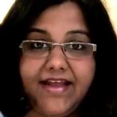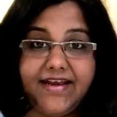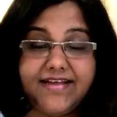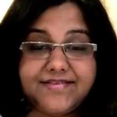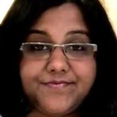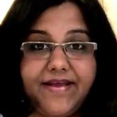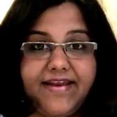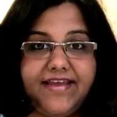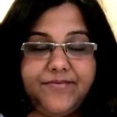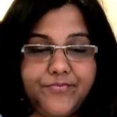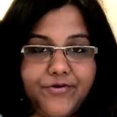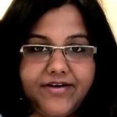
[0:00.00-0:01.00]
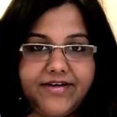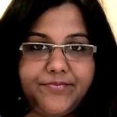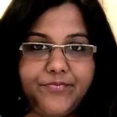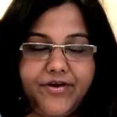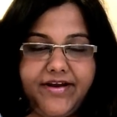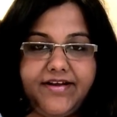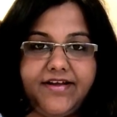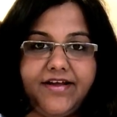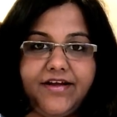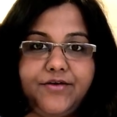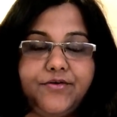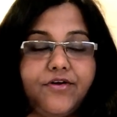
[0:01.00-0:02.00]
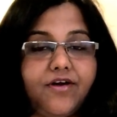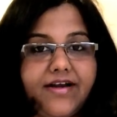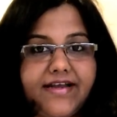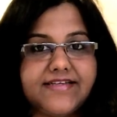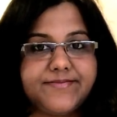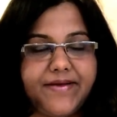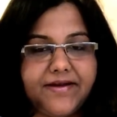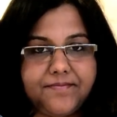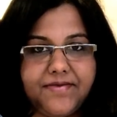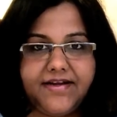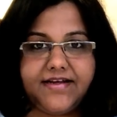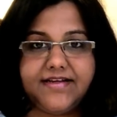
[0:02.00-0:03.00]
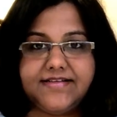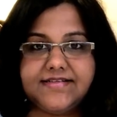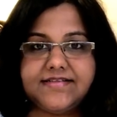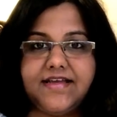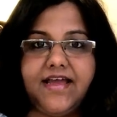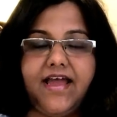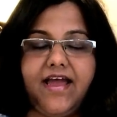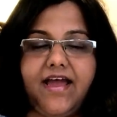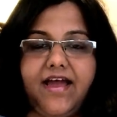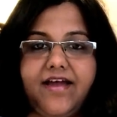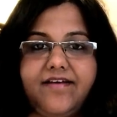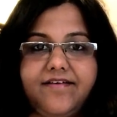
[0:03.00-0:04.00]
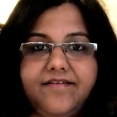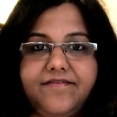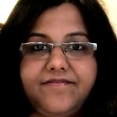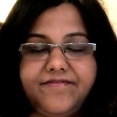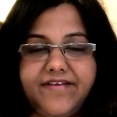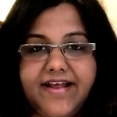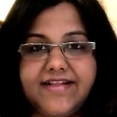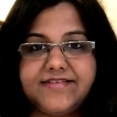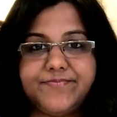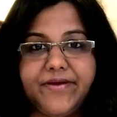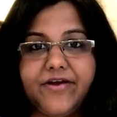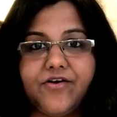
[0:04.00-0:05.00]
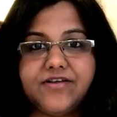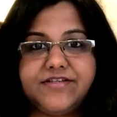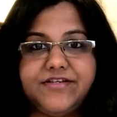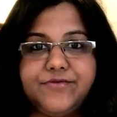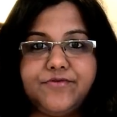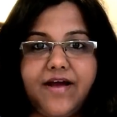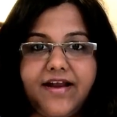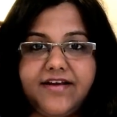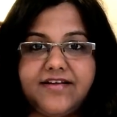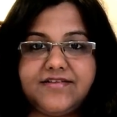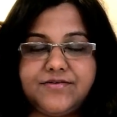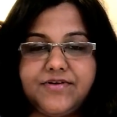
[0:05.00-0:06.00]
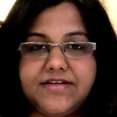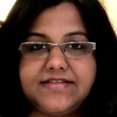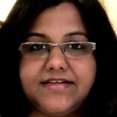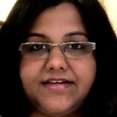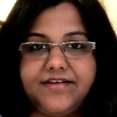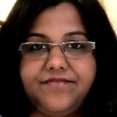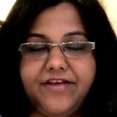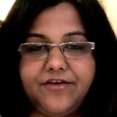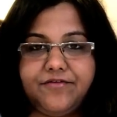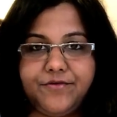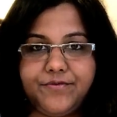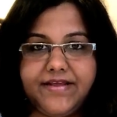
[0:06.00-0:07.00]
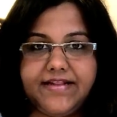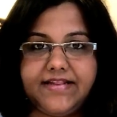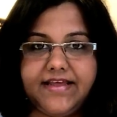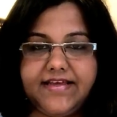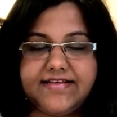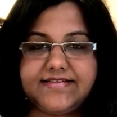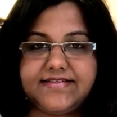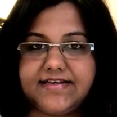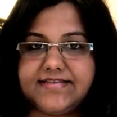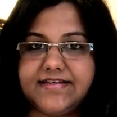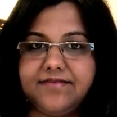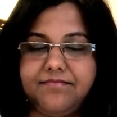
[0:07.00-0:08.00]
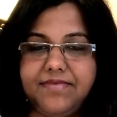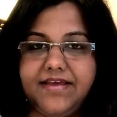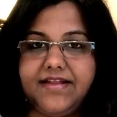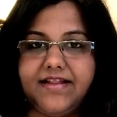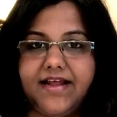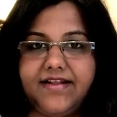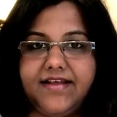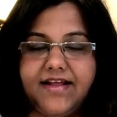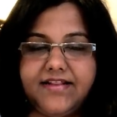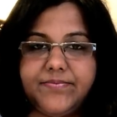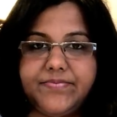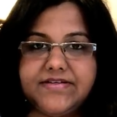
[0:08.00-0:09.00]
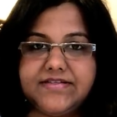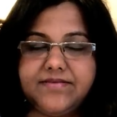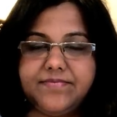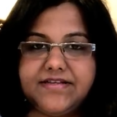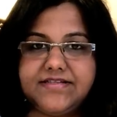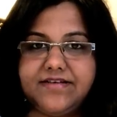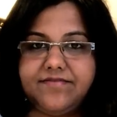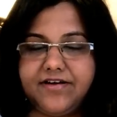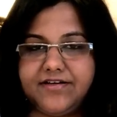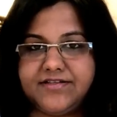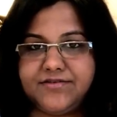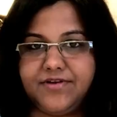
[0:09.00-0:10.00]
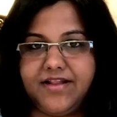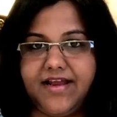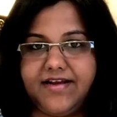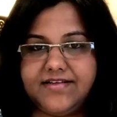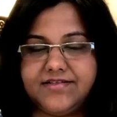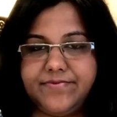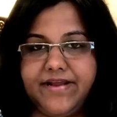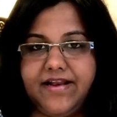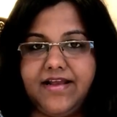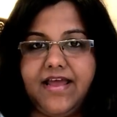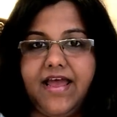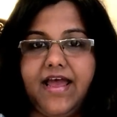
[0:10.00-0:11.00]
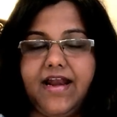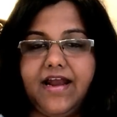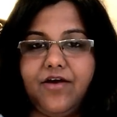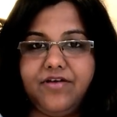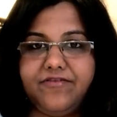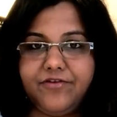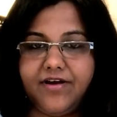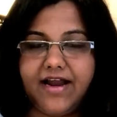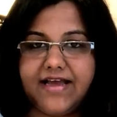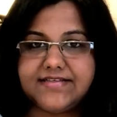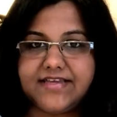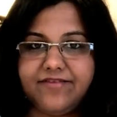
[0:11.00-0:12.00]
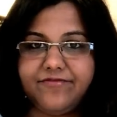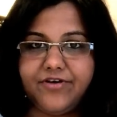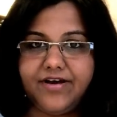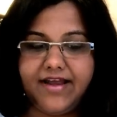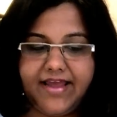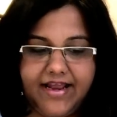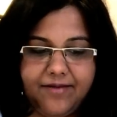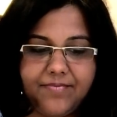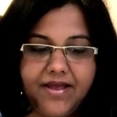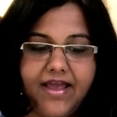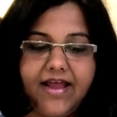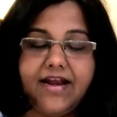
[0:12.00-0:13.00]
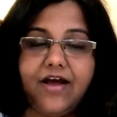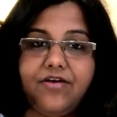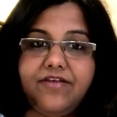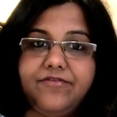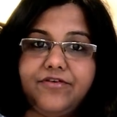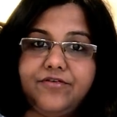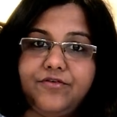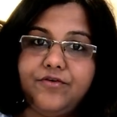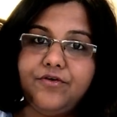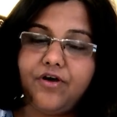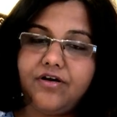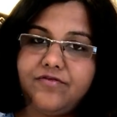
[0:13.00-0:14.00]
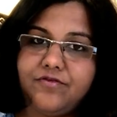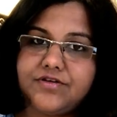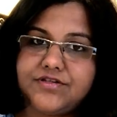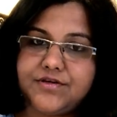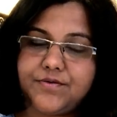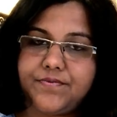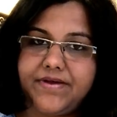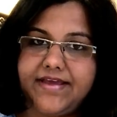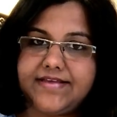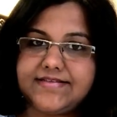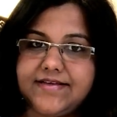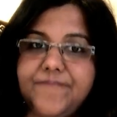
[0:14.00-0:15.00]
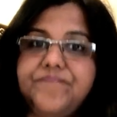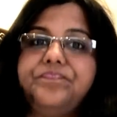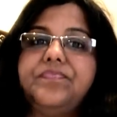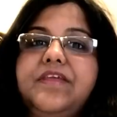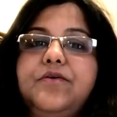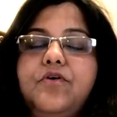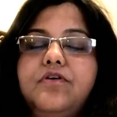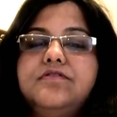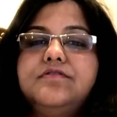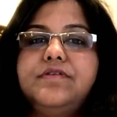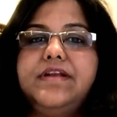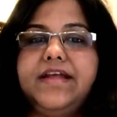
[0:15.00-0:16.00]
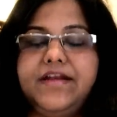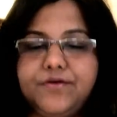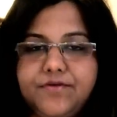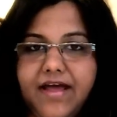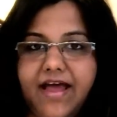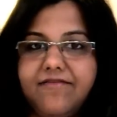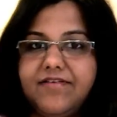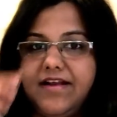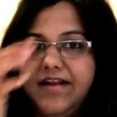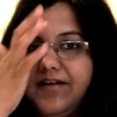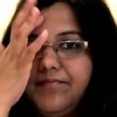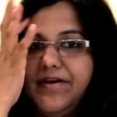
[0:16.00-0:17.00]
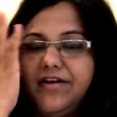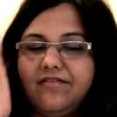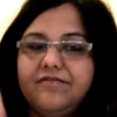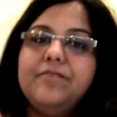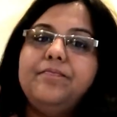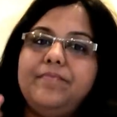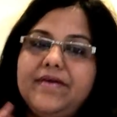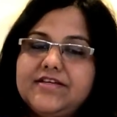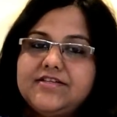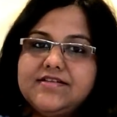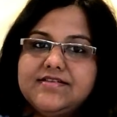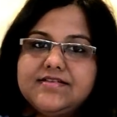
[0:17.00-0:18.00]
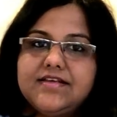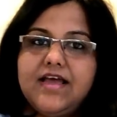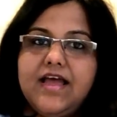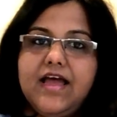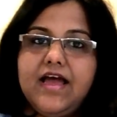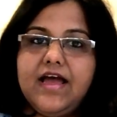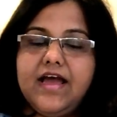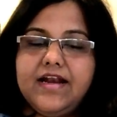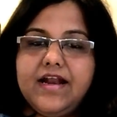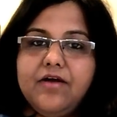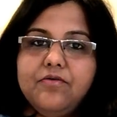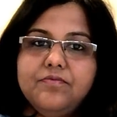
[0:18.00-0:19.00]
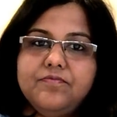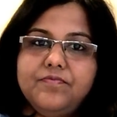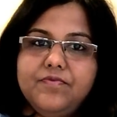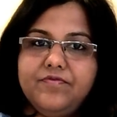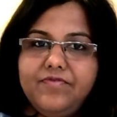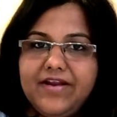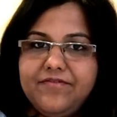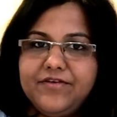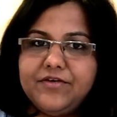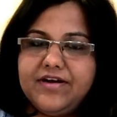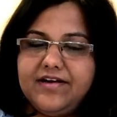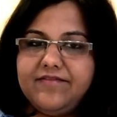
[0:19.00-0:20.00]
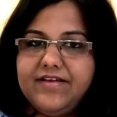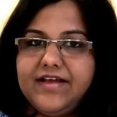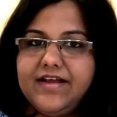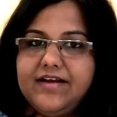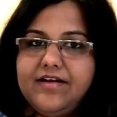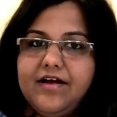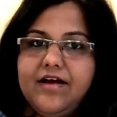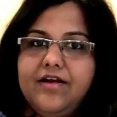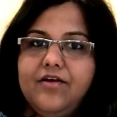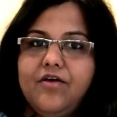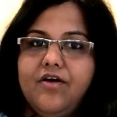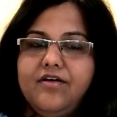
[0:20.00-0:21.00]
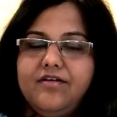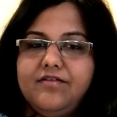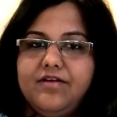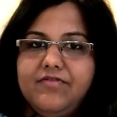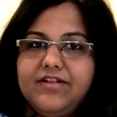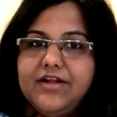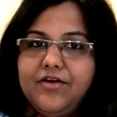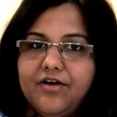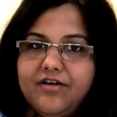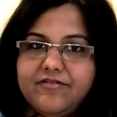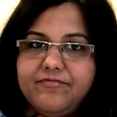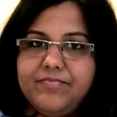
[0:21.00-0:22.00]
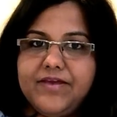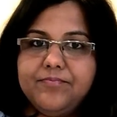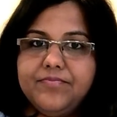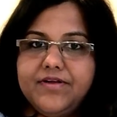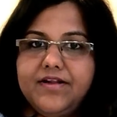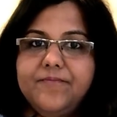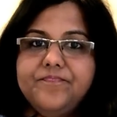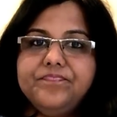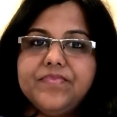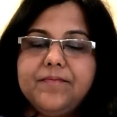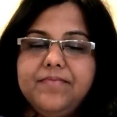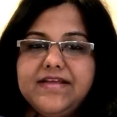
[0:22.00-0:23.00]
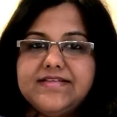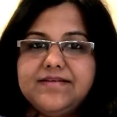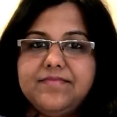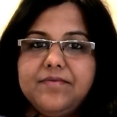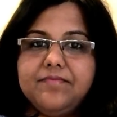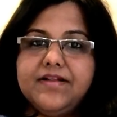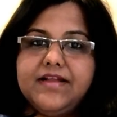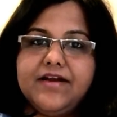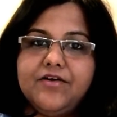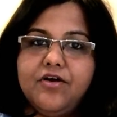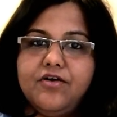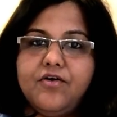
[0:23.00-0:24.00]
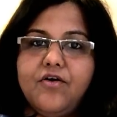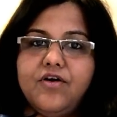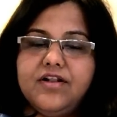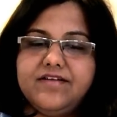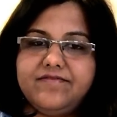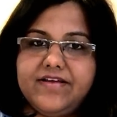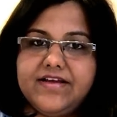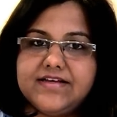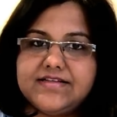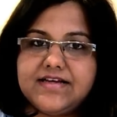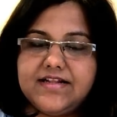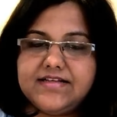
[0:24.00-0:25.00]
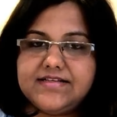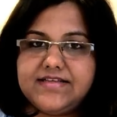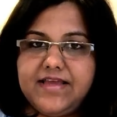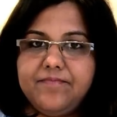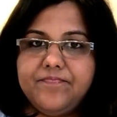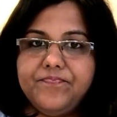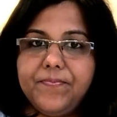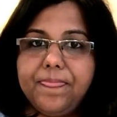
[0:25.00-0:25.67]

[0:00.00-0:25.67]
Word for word: Next very important point, do not expect miracles. Friends, because you understood a certain way of doing things doesn't mean that the other person must have understood that as well. Now, if you're asking for help, now if you do not force your ways, you also need to have a little bit of a patience. Now, when you're living in a lot with a lot of people, please remember that not all the fingers are the same.